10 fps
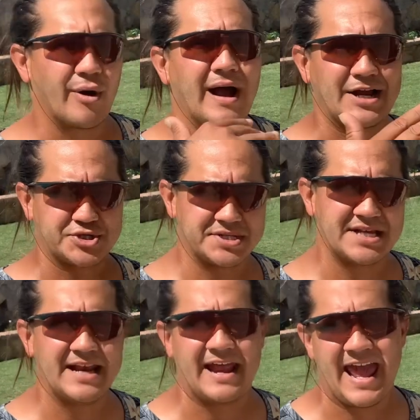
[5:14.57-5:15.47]
I should
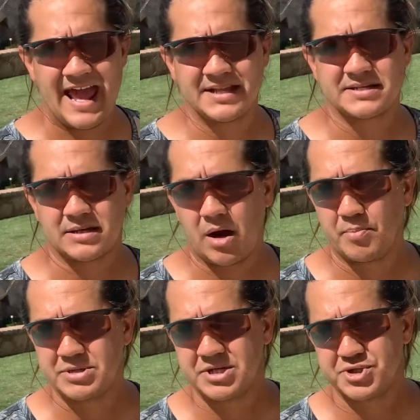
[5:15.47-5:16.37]
say, enhance the
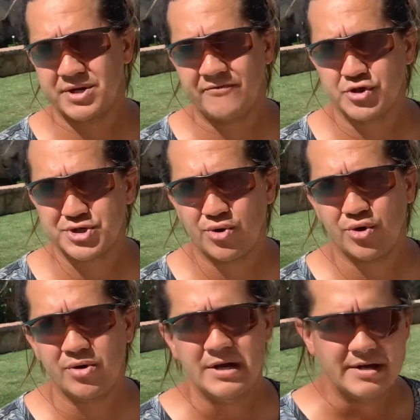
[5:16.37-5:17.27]
composition of your
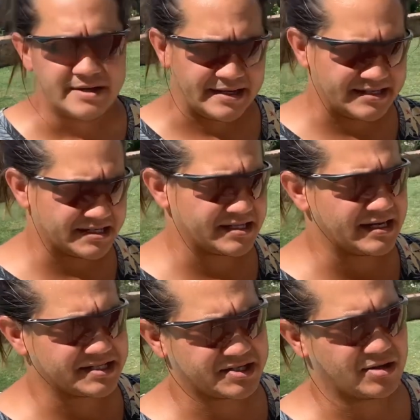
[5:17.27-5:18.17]
soil. It doesn't
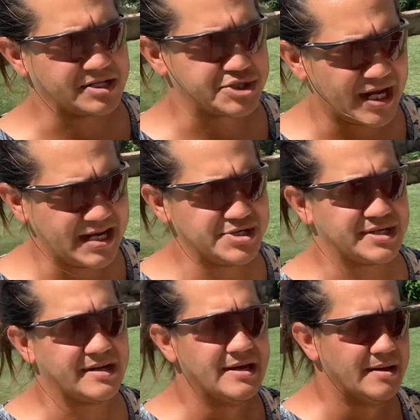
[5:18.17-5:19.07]
necessarily change
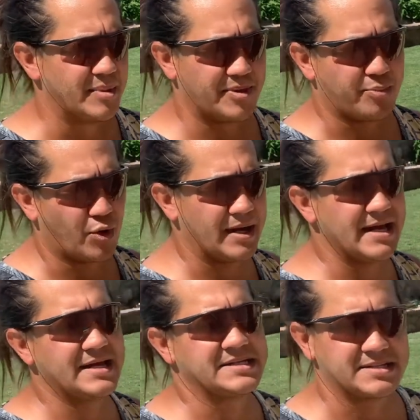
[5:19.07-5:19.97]
it, but the point
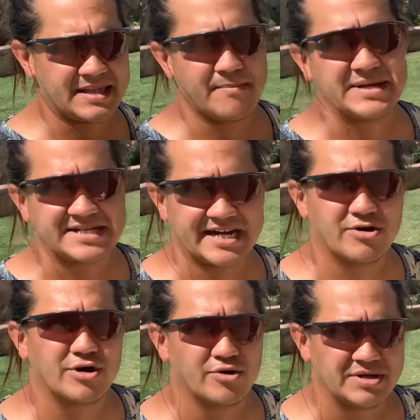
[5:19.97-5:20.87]
is that
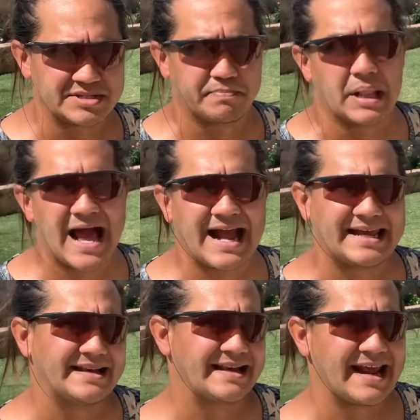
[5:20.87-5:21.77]
material is black
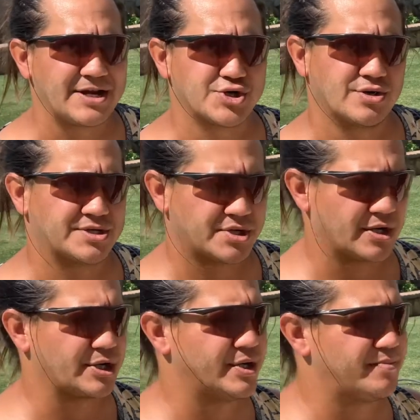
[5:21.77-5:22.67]
in nature. So
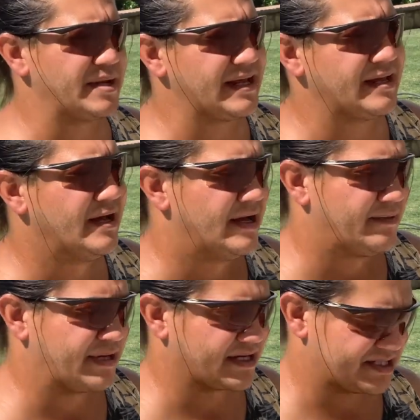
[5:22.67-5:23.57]
it could be
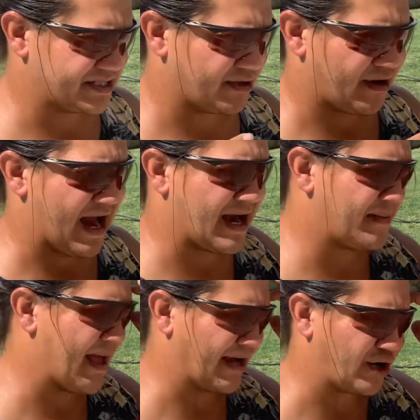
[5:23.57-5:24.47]
because you're adding
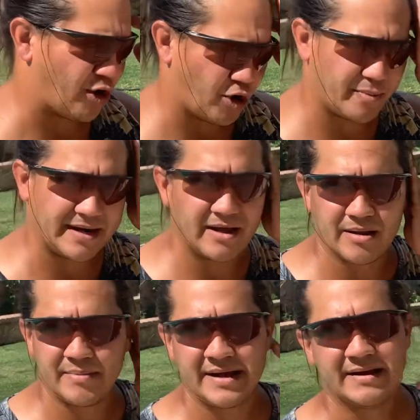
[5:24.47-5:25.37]
that carbon
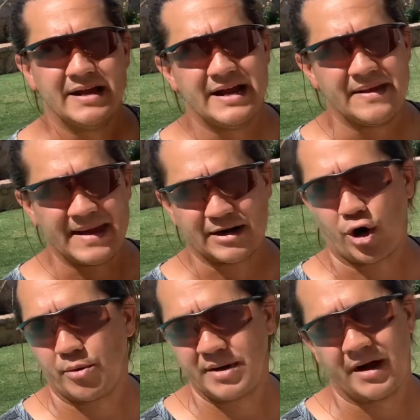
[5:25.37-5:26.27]
element, and that
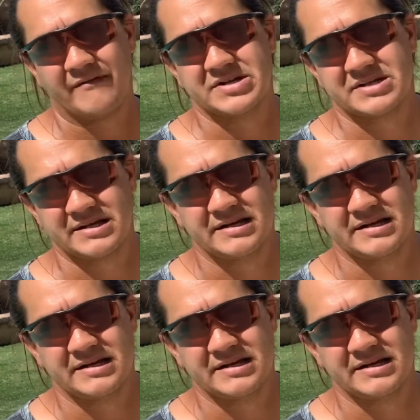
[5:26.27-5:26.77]
carbon obviously